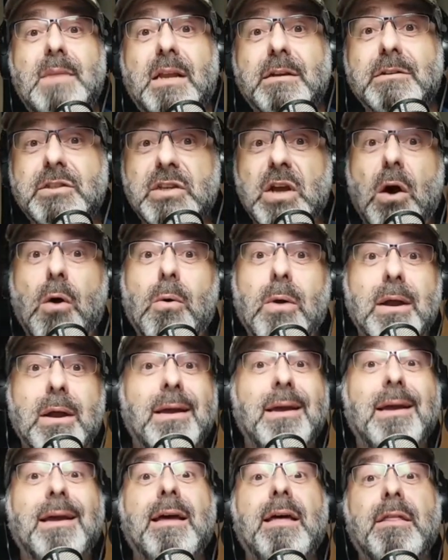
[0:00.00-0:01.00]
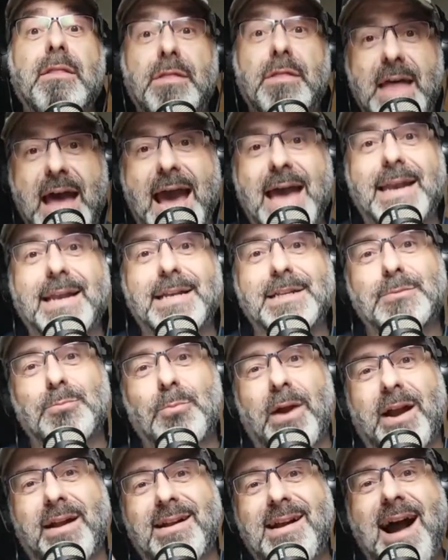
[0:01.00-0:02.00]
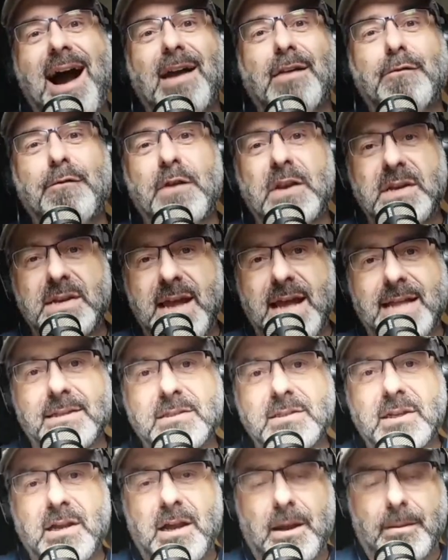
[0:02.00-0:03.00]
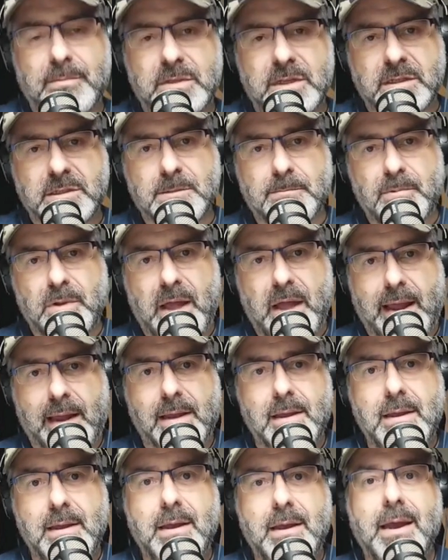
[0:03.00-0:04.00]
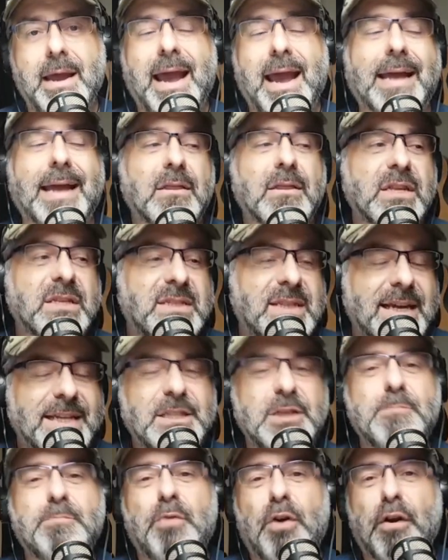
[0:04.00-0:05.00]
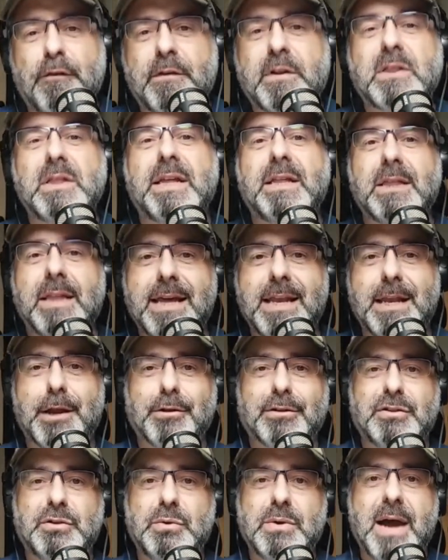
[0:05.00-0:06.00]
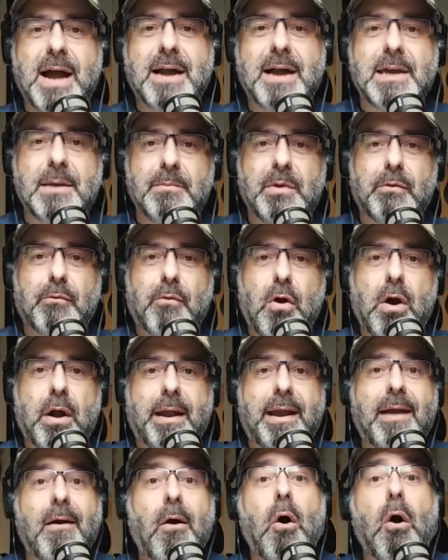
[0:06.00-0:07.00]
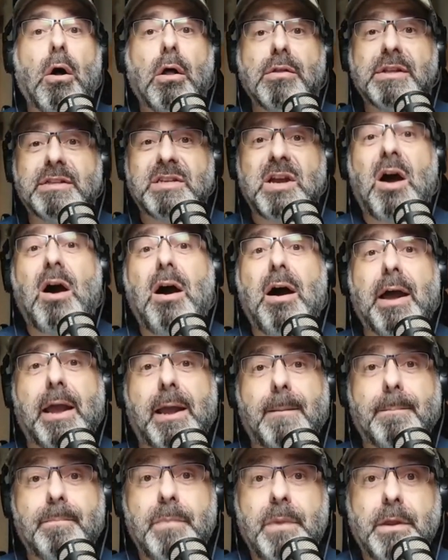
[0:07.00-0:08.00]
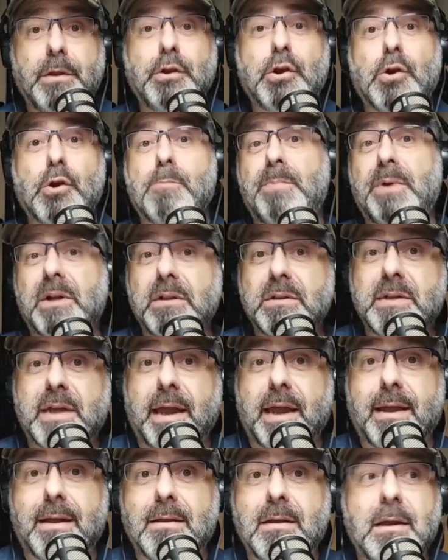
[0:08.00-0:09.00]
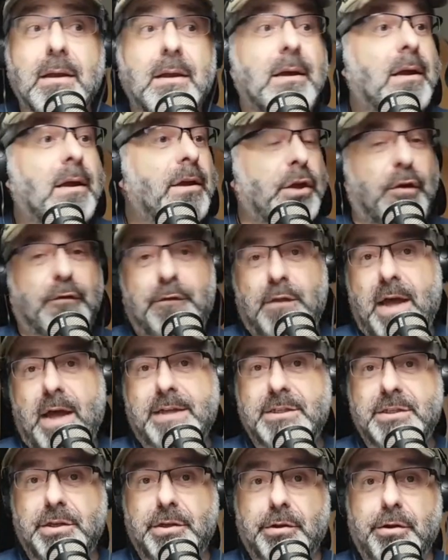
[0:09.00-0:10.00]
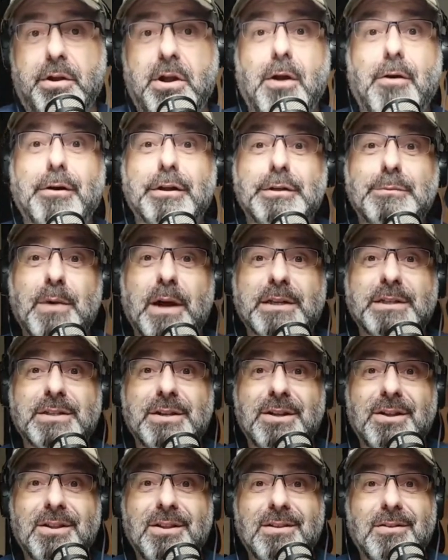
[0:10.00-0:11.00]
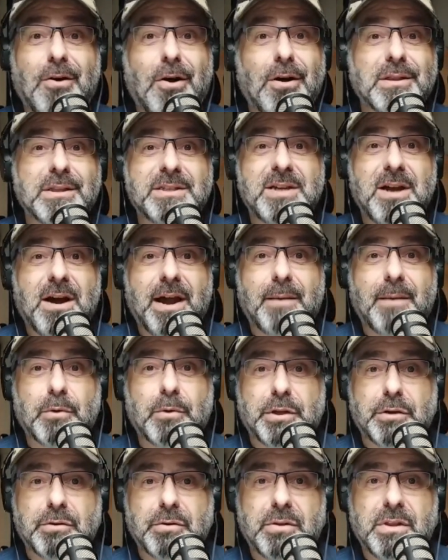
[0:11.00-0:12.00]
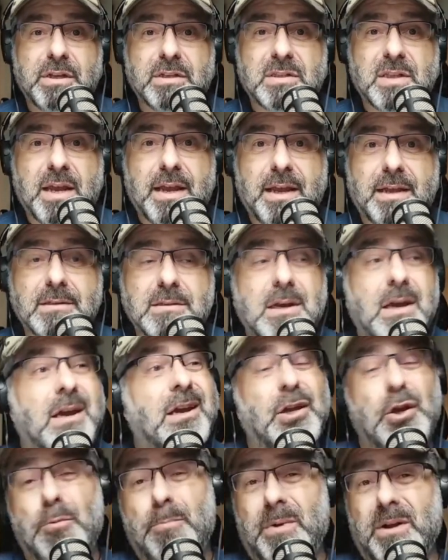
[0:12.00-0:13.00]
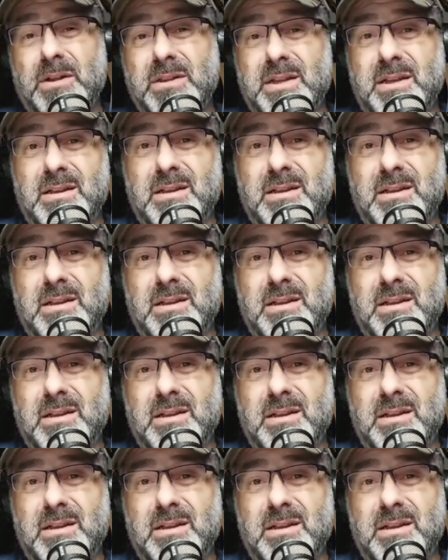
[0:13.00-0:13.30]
So that is where confidence comes into play. And this isn't perfectly linear. Do not get me wrong. All the time, you're building, you're flexing your courage muscle all the time when you do these things. You're building